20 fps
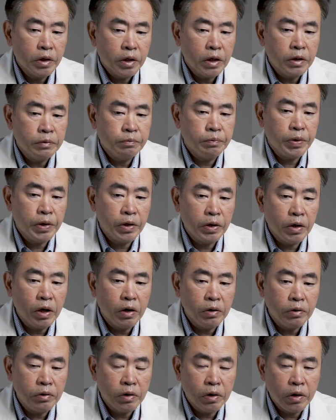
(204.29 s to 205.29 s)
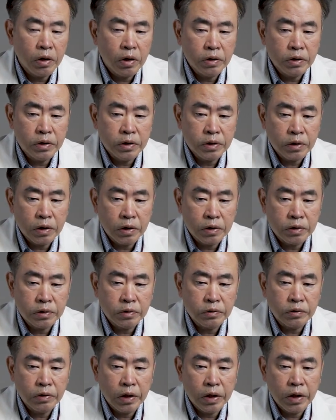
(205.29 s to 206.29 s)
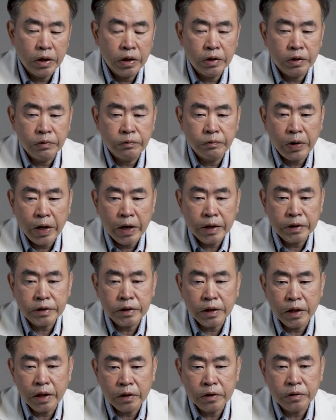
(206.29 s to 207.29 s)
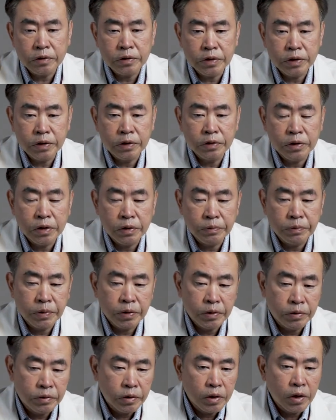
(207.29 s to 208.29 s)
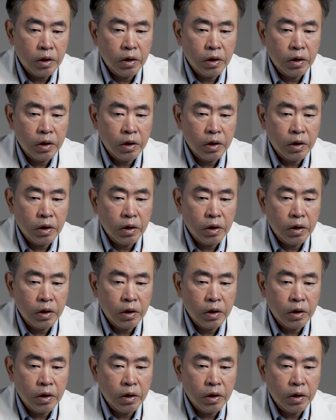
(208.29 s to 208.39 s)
and para-alcohol is also a RAS oncogene inhibitor.